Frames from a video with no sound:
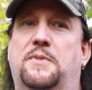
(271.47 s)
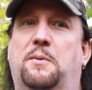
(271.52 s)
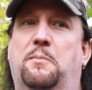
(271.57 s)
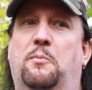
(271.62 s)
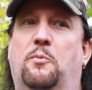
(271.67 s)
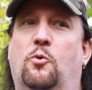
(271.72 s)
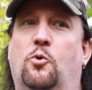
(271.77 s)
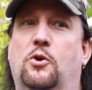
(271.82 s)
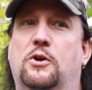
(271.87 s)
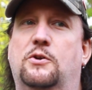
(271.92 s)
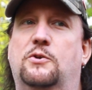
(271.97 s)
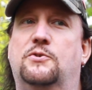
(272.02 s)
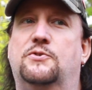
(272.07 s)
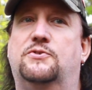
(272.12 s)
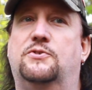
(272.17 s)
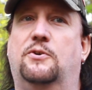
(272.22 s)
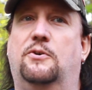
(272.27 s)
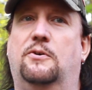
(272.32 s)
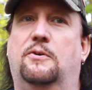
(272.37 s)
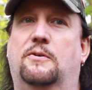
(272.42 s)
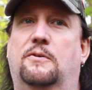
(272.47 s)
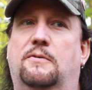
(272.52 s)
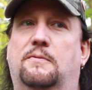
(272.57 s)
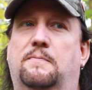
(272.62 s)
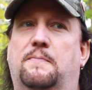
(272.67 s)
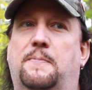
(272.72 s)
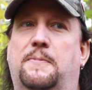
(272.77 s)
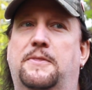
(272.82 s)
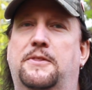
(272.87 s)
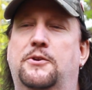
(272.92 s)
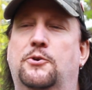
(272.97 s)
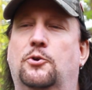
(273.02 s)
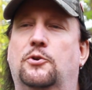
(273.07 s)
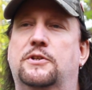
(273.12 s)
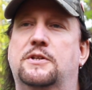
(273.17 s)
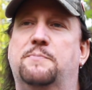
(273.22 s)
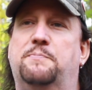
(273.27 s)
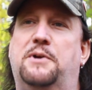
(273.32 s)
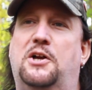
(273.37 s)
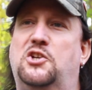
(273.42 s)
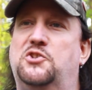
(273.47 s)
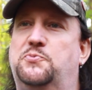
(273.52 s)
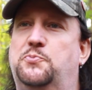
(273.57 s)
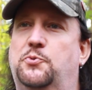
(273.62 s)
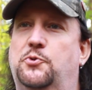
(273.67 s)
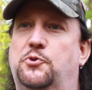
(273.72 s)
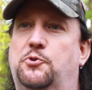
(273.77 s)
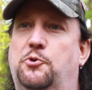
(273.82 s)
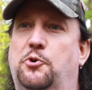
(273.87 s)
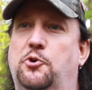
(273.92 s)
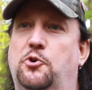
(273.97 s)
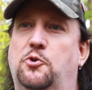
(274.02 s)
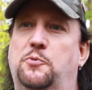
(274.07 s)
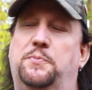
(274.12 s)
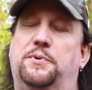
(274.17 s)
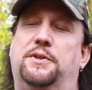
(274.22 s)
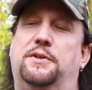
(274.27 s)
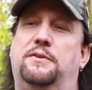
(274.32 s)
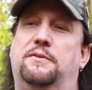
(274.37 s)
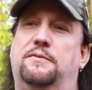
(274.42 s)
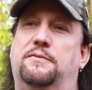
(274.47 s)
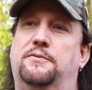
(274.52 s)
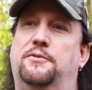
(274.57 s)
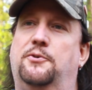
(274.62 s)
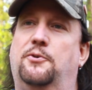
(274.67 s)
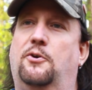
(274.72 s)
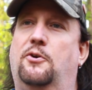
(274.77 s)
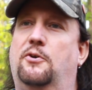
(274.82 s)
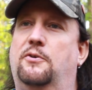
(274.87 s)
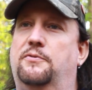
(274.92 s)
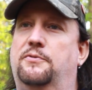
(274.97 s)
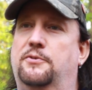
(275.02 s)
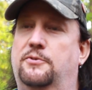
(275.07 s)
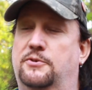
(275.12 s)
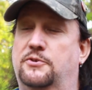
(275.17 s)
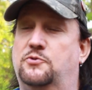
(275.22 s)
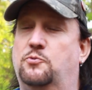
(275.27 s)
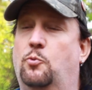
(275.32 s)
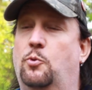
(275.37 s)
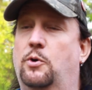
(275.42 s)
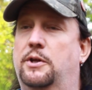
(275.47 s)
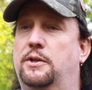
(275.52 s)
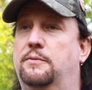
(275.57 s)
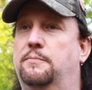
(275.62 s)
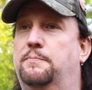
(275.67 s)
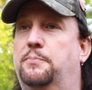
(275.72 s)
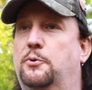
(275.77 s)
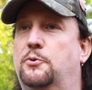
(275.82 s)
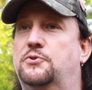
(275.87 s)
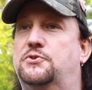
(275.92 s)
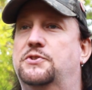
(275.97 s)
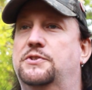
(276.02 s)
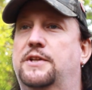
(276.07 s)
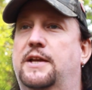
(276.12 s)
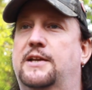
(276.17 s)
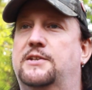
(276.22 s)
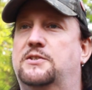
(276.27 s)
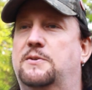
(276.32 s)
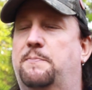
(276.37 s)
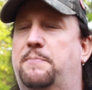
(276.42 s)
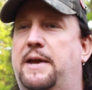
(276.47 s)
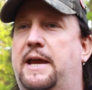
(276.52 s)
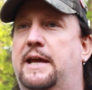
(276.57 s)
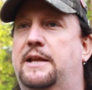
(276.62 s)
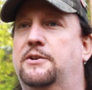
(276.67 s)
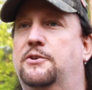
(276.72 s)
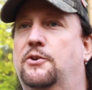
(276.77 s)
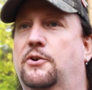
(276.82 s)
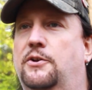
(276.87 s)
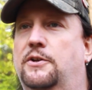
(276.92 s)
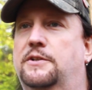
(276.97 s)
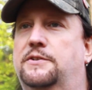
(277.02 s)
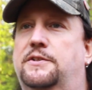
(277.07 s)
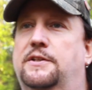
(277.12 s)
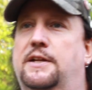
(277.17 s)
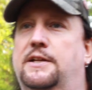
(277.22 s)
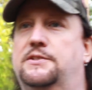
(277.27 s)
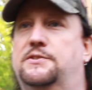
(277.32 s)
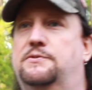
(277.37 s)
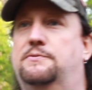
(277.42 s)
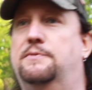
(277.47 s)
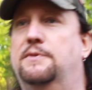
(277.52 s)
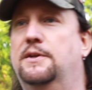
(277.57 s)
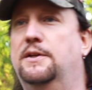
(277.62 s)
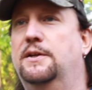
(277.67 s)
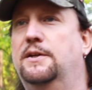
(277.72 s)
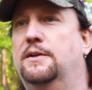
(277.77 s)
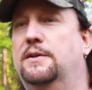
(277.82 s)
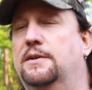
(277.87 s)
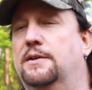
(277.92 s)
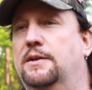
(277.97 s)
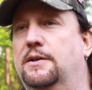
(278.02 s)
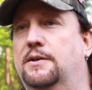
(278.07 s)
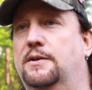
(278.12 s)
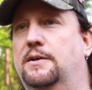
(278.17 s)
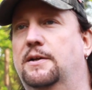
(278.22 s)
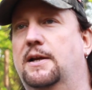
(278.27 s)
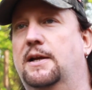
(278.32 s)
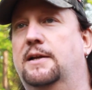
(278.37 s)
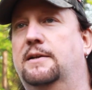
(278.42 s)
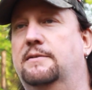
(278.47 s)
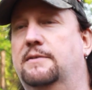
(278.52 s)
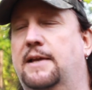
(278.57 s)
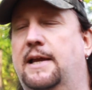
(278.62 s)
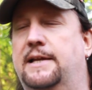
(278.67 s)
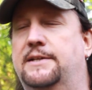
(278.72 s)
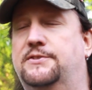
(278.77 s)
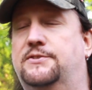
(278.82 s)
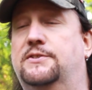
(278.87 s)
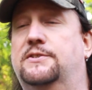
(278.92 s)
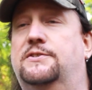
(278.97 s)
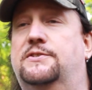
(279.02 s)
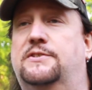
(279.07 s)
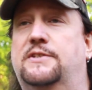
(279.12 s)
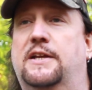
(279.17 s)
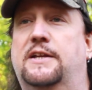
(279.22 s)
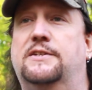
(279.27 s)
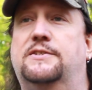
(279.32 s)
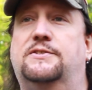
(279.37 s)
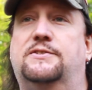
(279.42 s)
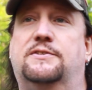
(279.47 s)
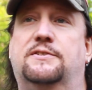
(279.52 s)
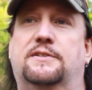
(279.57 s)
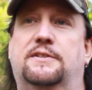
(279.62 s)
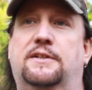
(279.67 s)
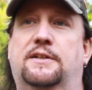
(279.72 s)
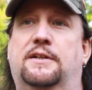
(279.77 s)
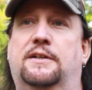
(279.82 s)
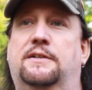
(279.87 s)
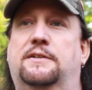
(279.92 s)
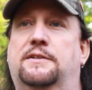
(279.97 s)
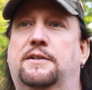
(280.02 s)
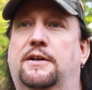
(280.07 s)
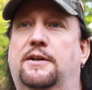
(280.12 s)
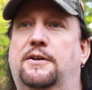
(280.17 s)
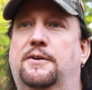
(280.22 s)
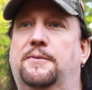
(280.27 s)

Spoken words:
Morels are nearly impossible to grow, but there is one person that has a patent on it that has had success, and